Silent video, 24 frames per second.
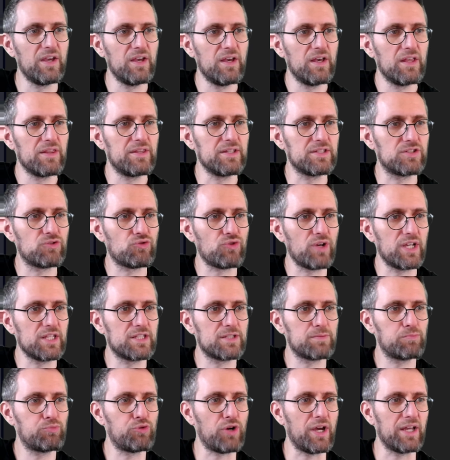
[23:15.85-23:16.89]
This trait
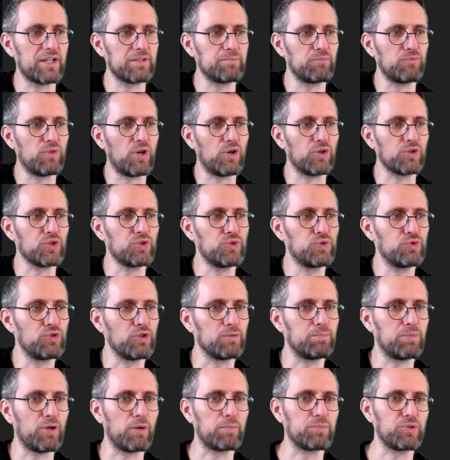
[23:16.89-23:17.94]
spread among Euro
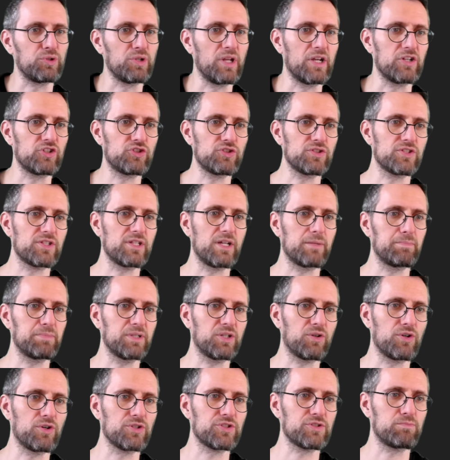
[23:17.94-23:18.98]
populations not
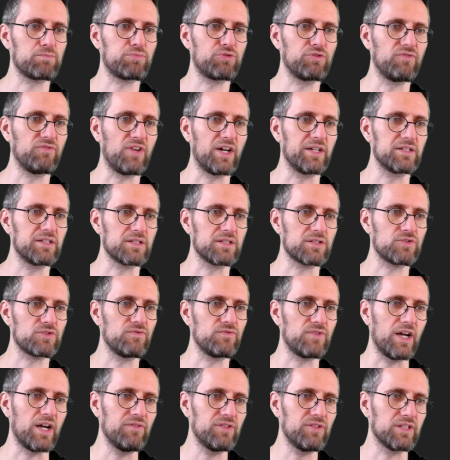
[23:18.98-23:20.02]
because it provided a
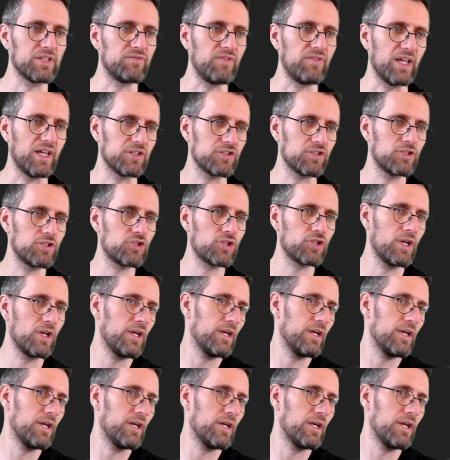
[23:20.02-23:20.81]
survival advantage,